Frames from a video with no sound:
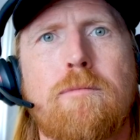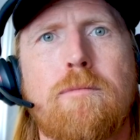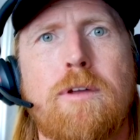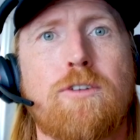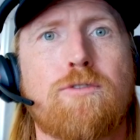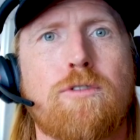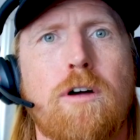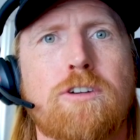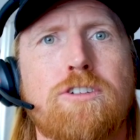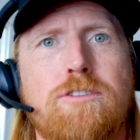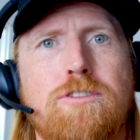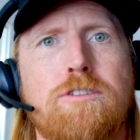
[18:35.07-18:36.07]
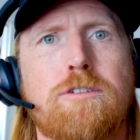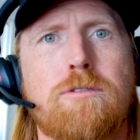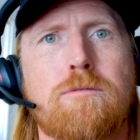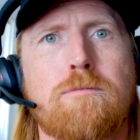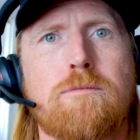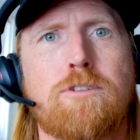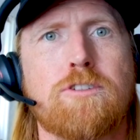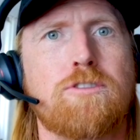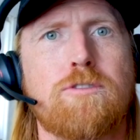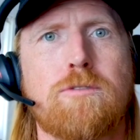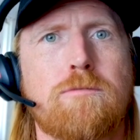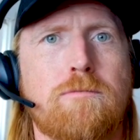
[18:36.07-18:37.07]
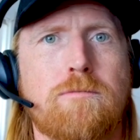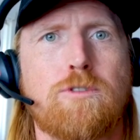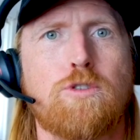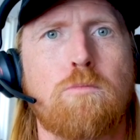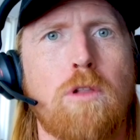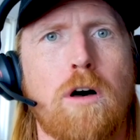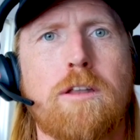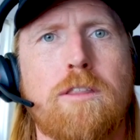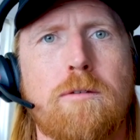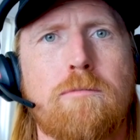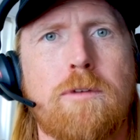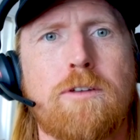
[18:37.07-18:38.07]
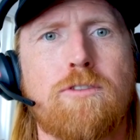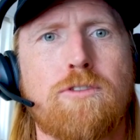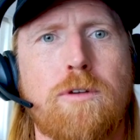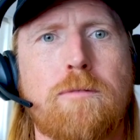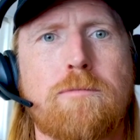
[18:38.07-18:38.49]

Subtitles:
introductions to just new blood in the industry.